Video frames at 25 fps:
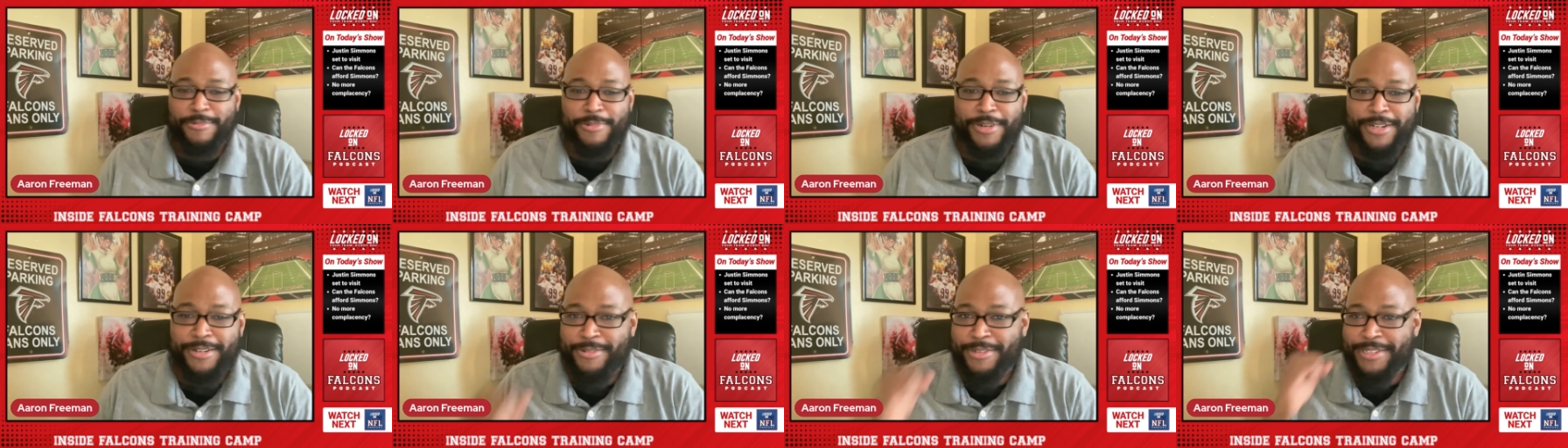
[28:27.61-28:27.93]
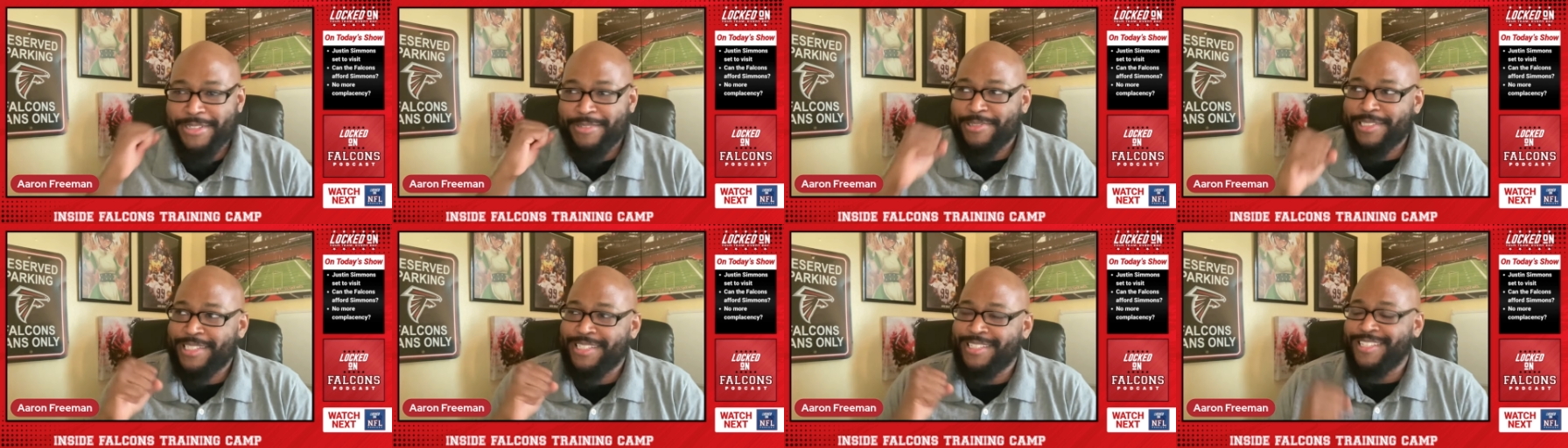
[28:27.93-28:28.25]
What,
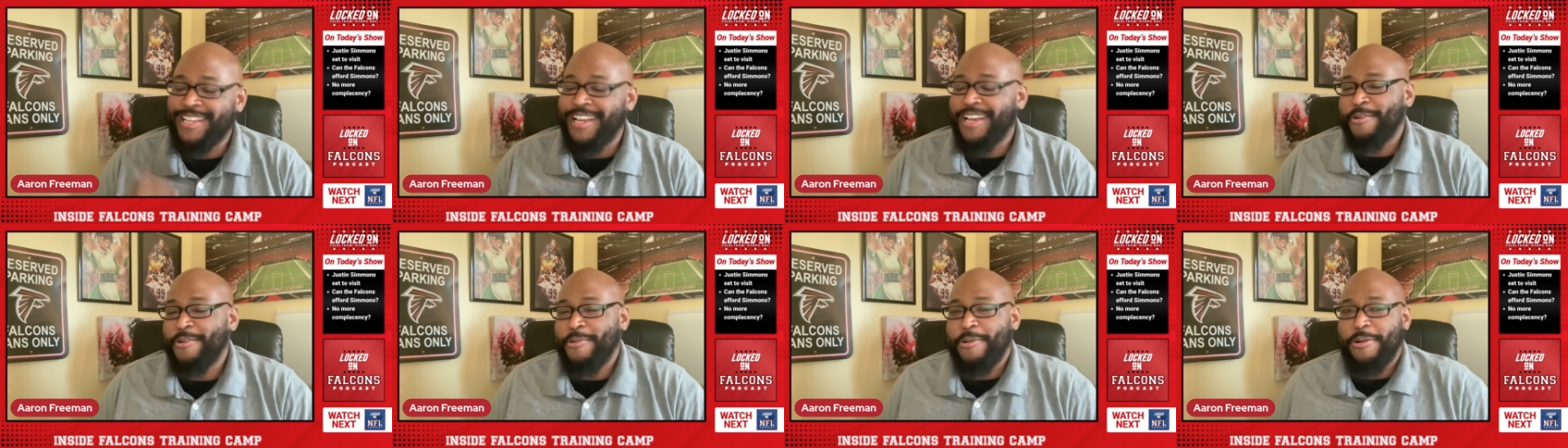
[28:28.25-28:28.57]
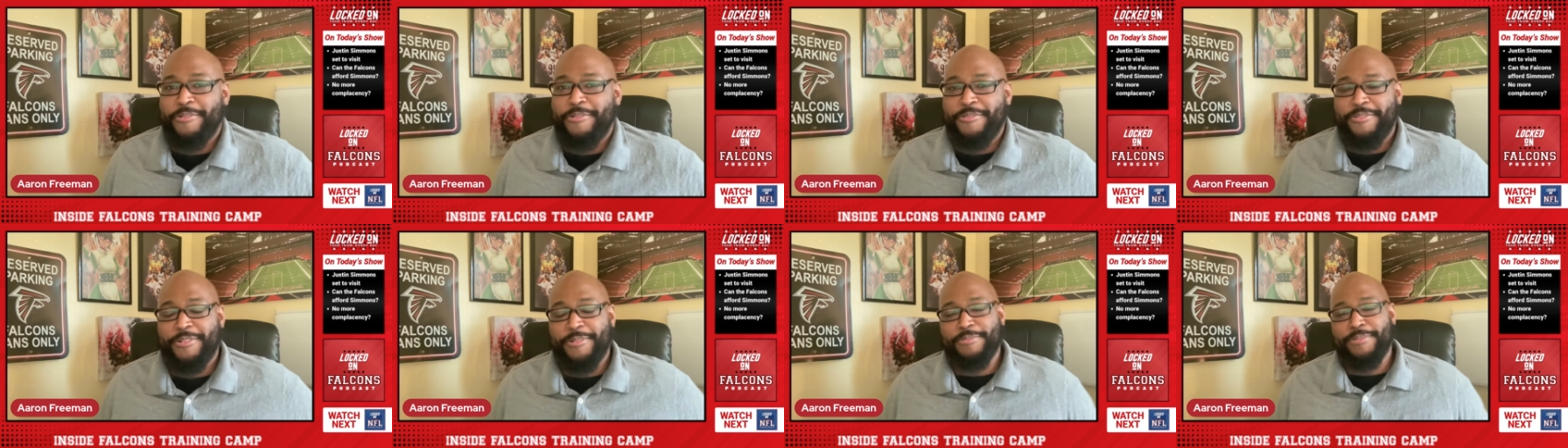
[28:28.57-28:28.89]
what, what's the tank
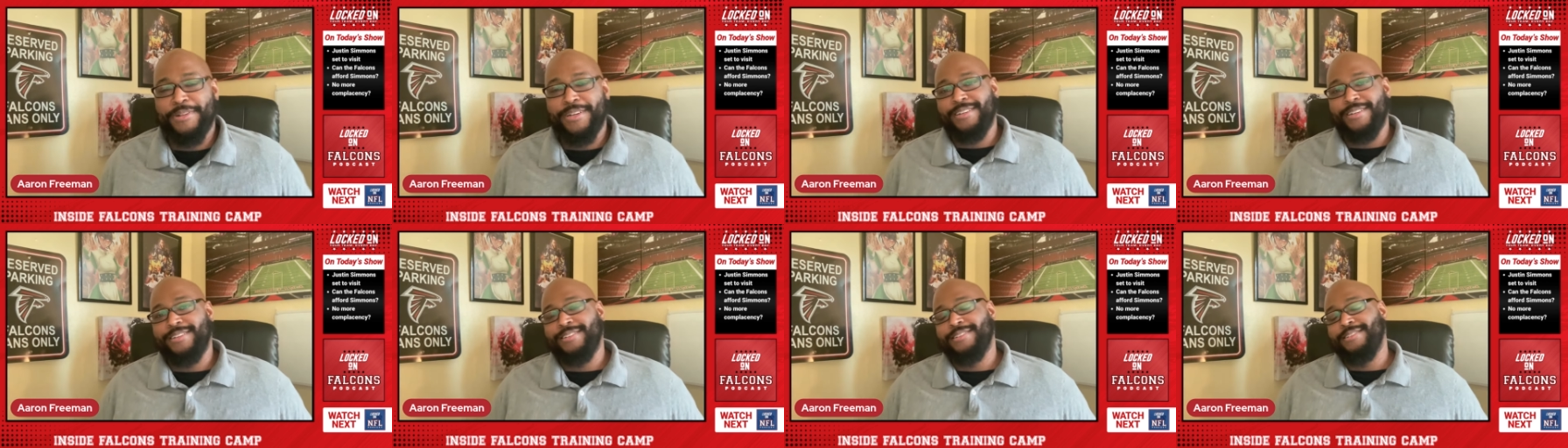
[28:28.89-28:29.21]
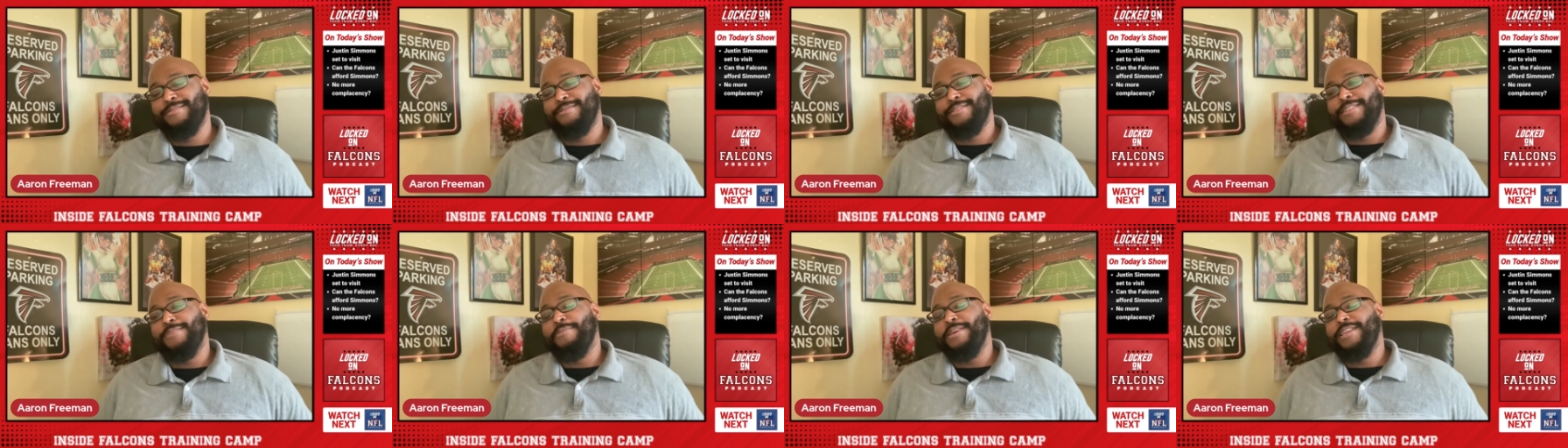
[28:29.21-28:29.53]
quote from uh
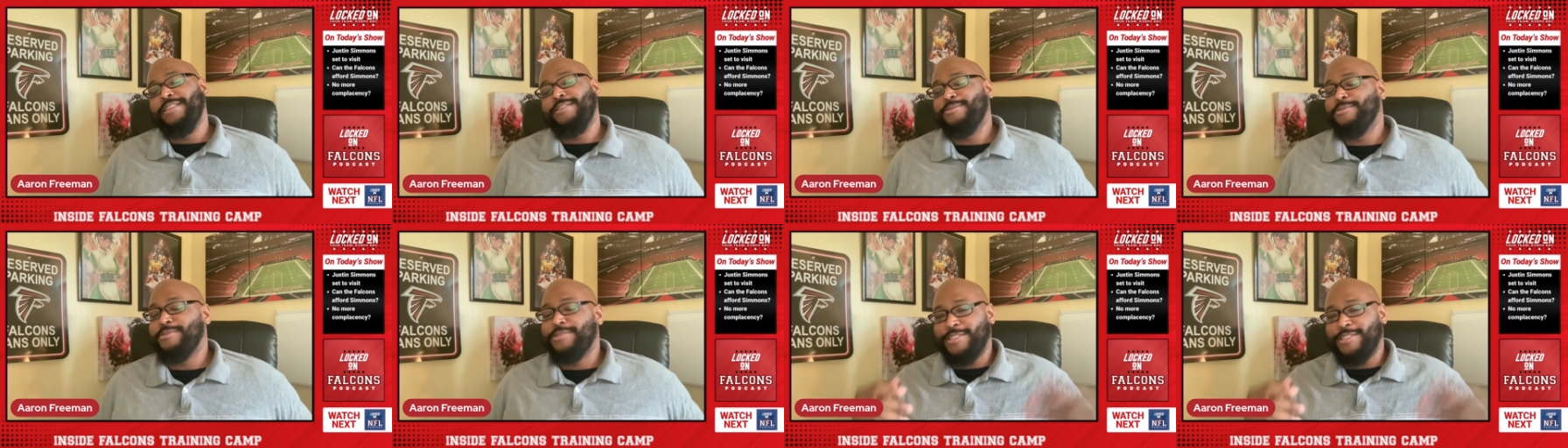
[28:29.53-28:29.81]
the Matrix?